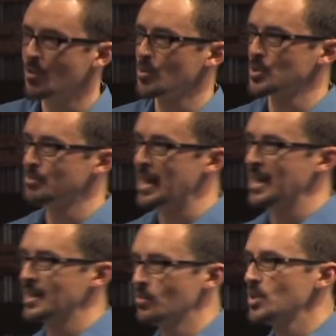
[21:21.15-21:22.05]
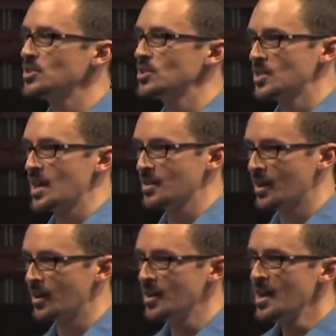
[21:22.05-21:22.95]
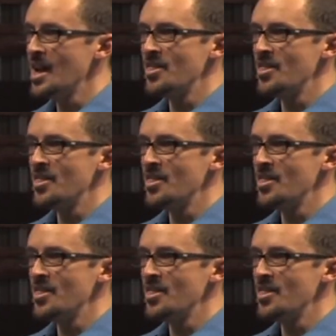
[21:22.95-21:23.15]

that was made. What is he saying there?